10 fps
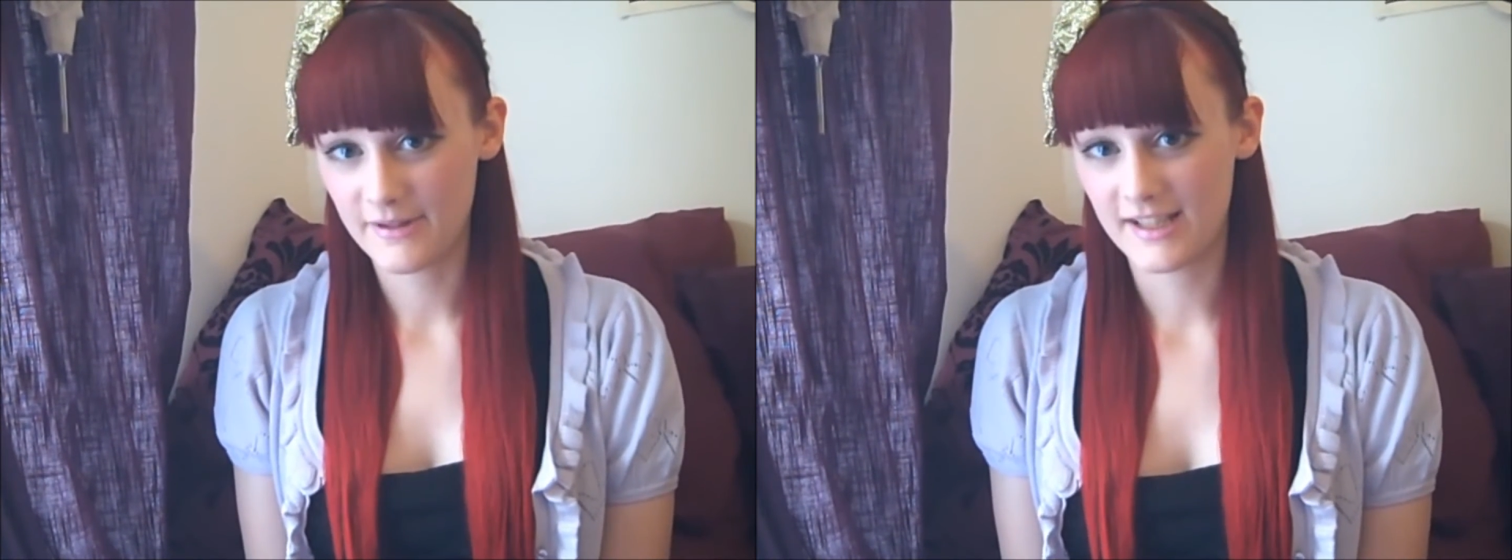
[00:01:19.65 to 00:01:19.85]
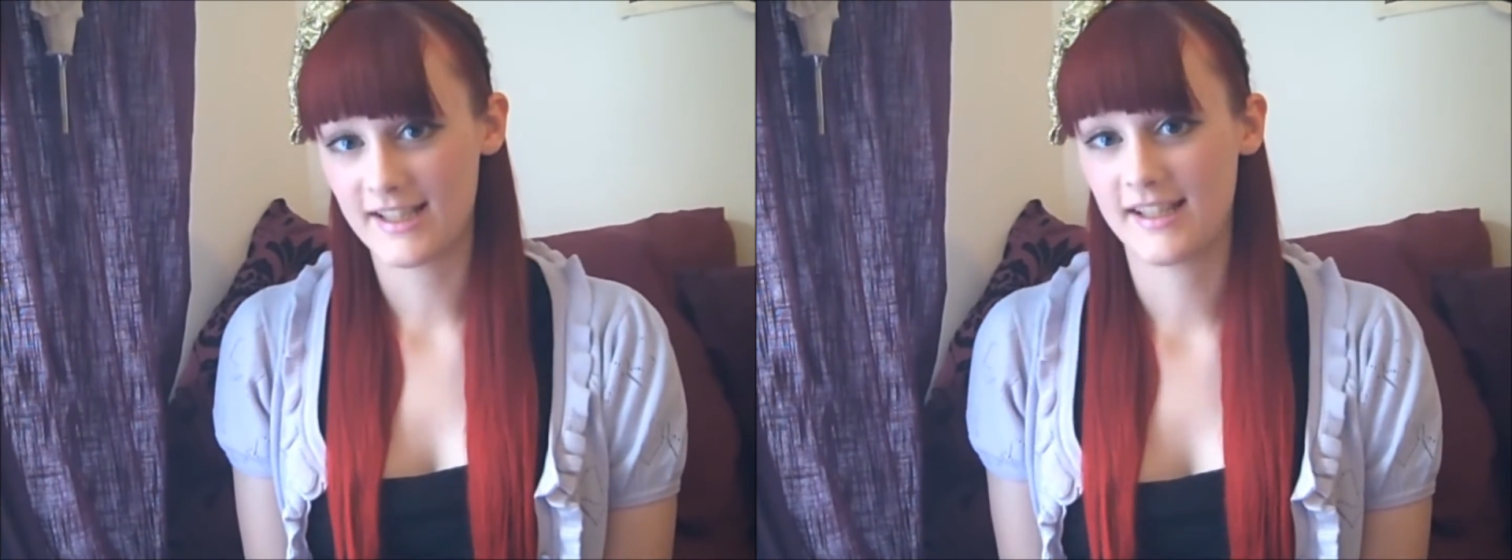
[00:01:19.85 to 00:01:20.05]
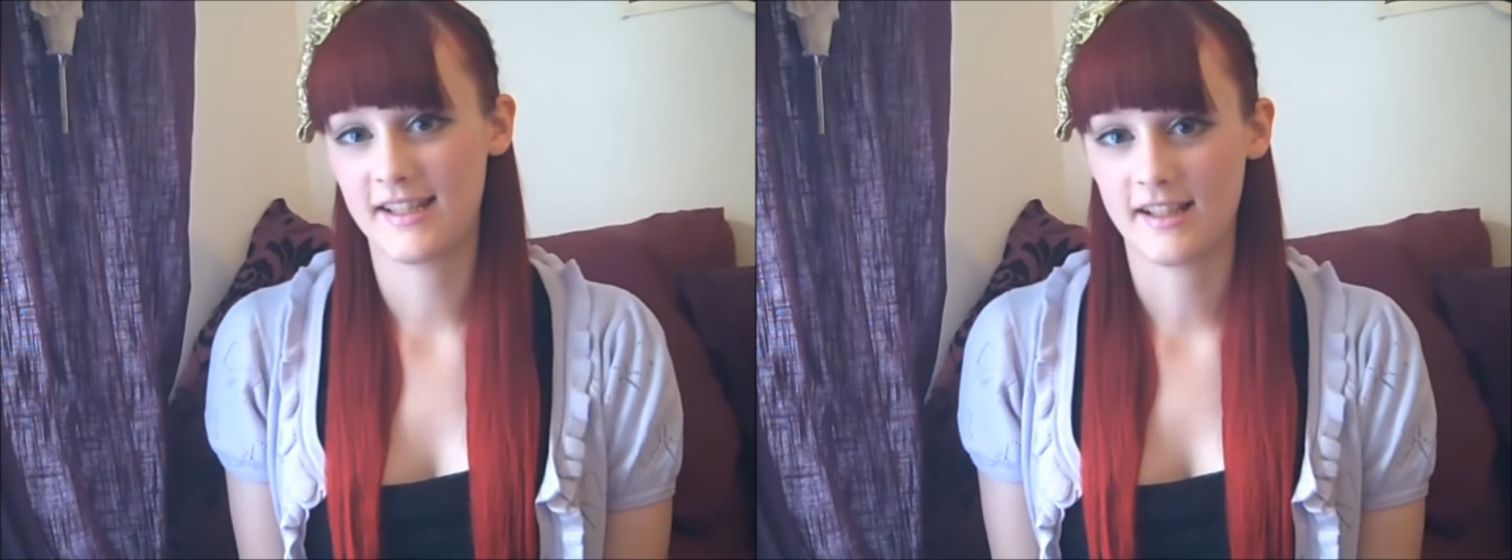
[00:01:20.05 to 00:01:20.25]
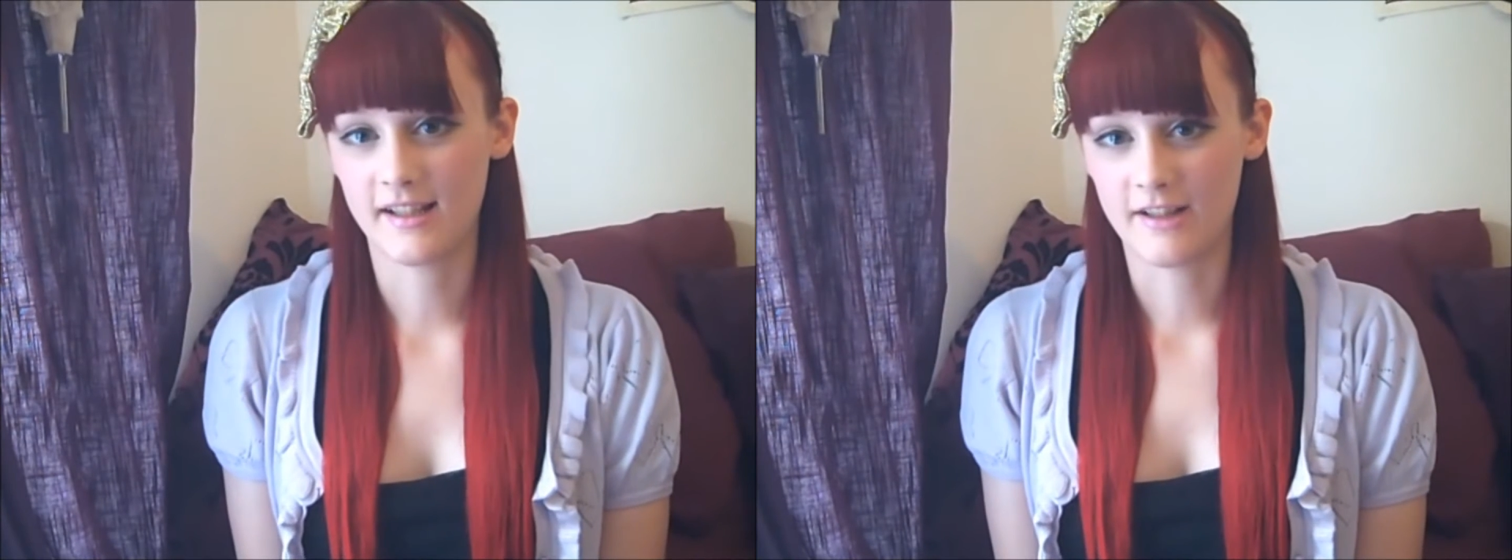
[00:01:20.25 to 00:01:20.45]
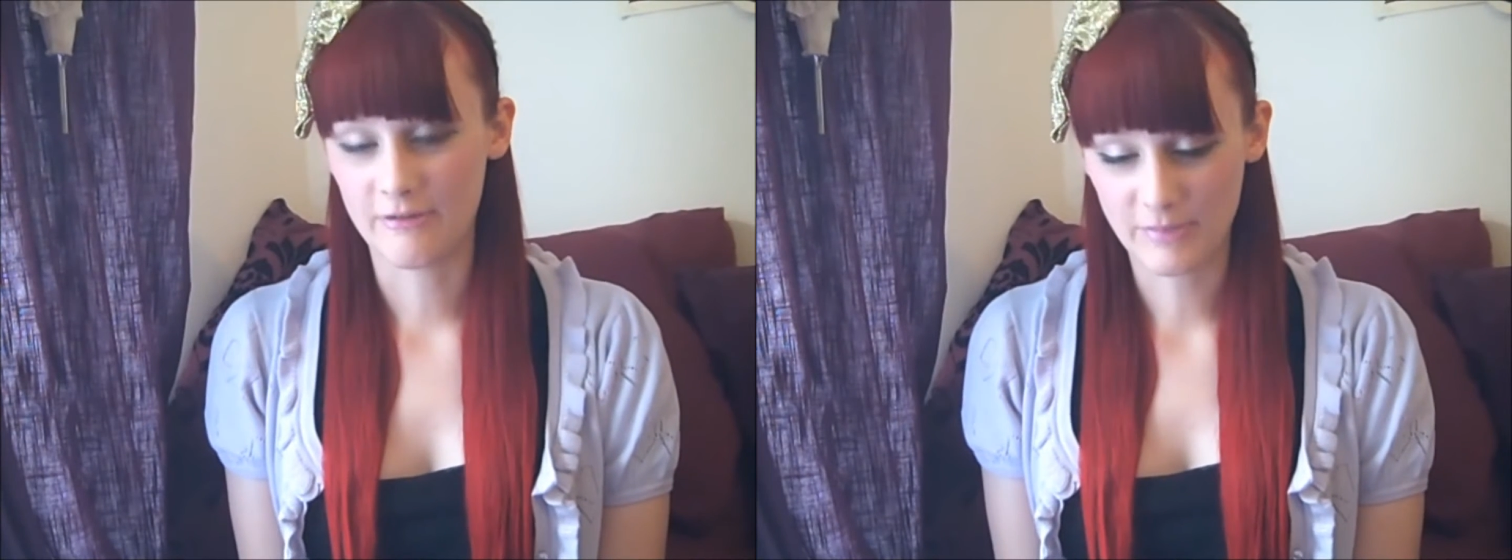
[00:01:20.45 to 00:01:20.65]
which is a
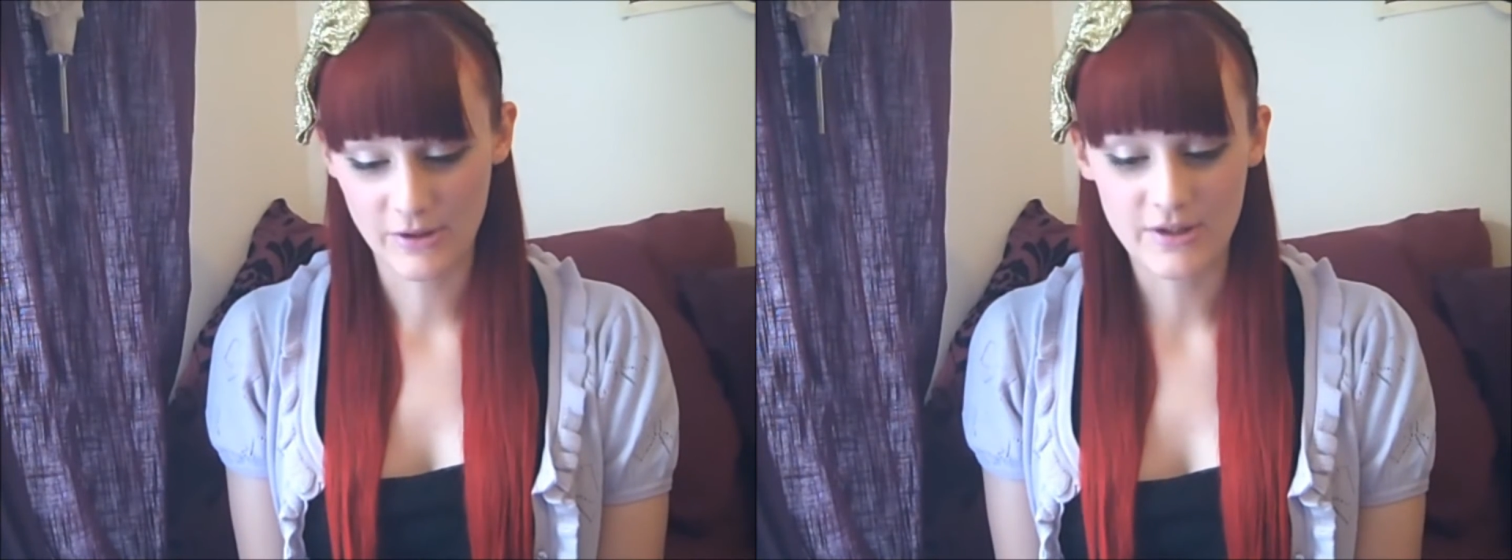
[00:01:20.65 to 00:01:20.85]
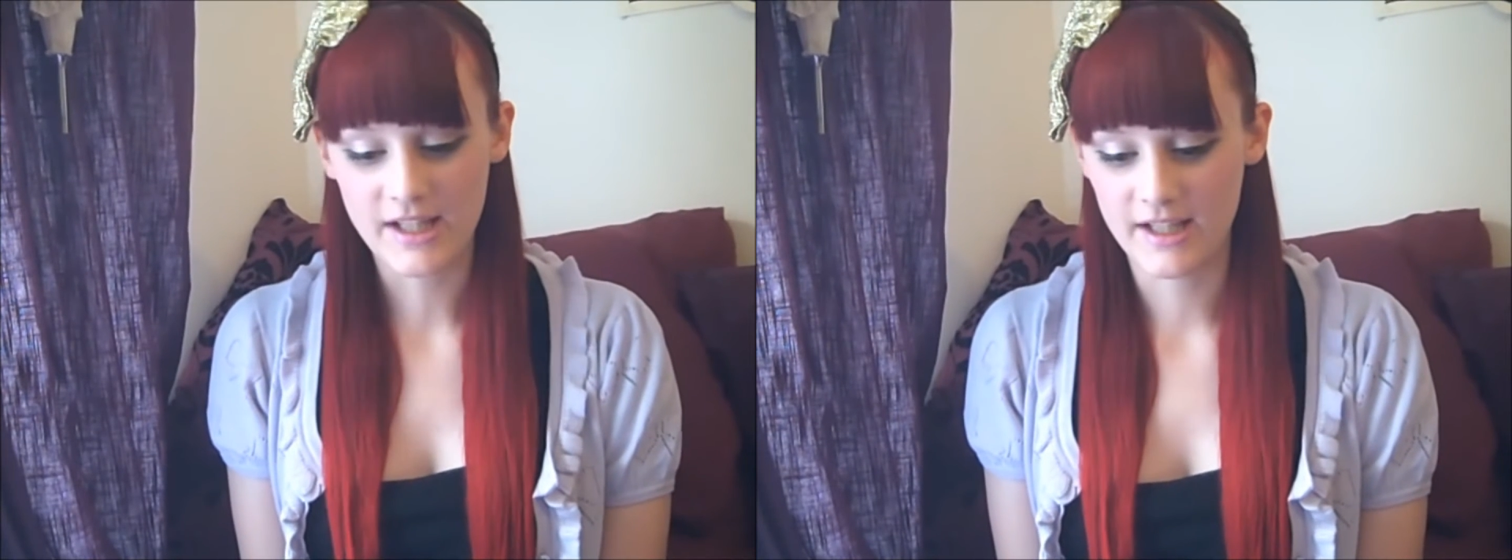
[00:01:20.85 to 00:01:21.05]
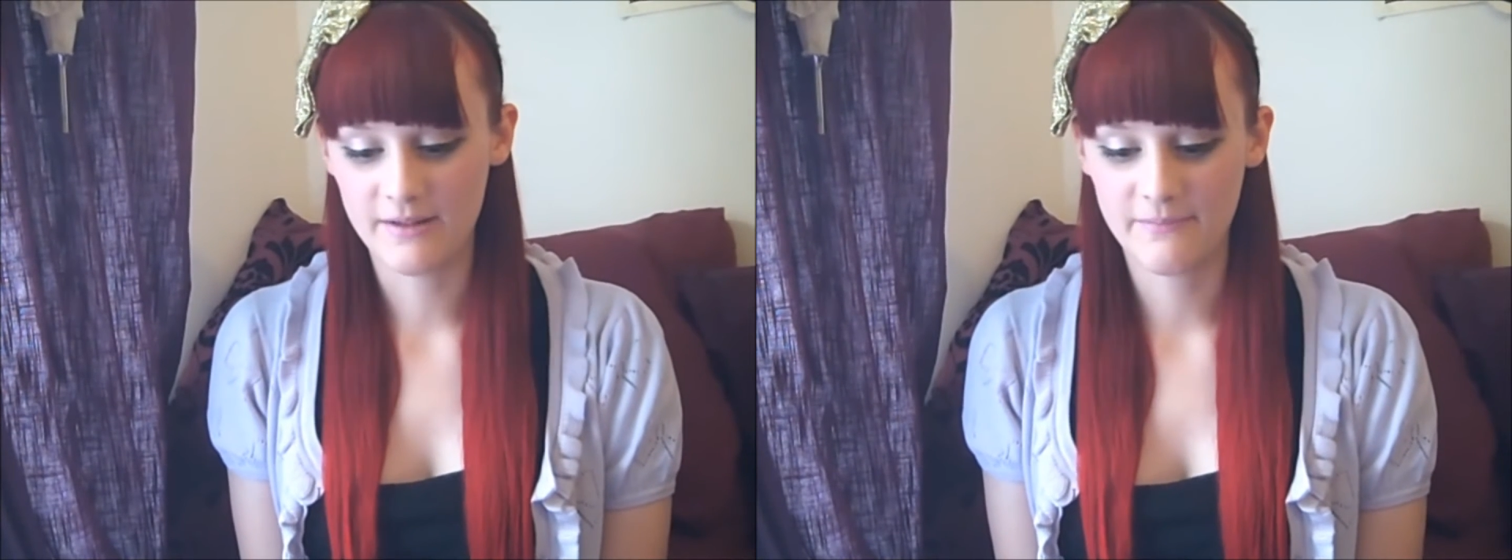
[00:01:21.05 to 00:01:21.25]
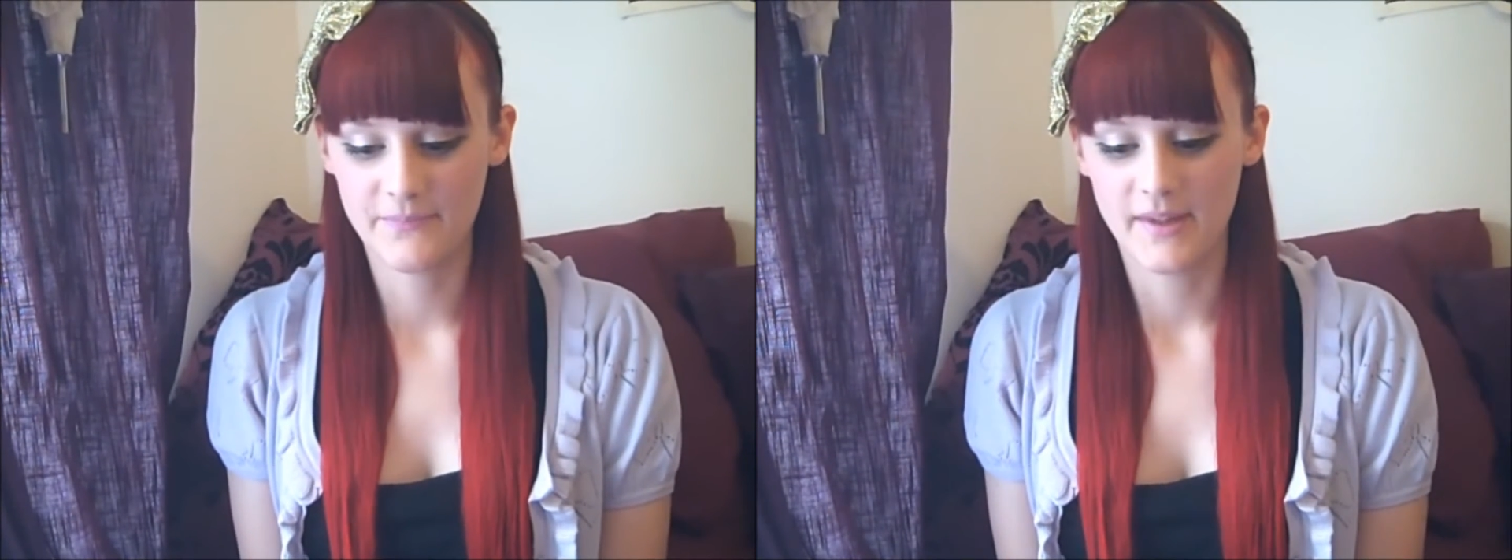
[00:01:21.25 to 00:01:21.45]
kind of protein,